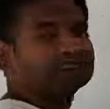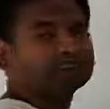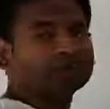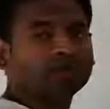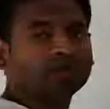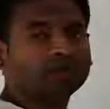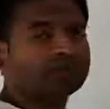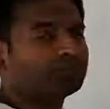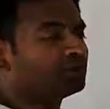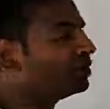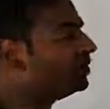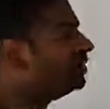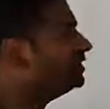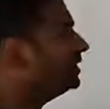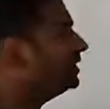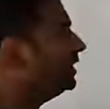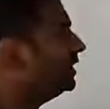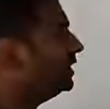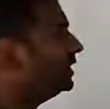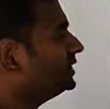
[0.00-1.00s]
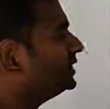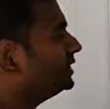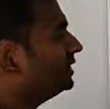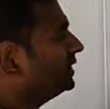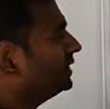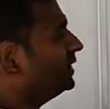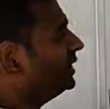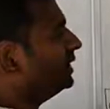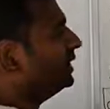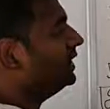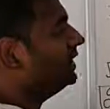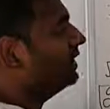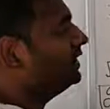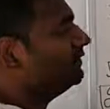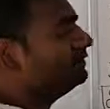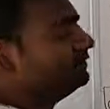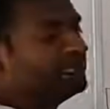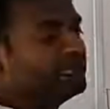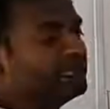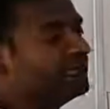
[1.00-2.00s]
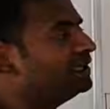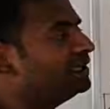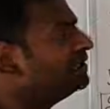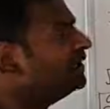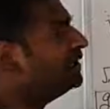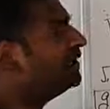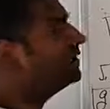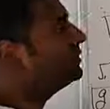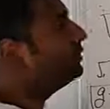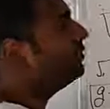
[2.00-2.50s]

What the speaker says: it is called potential energy. If the energy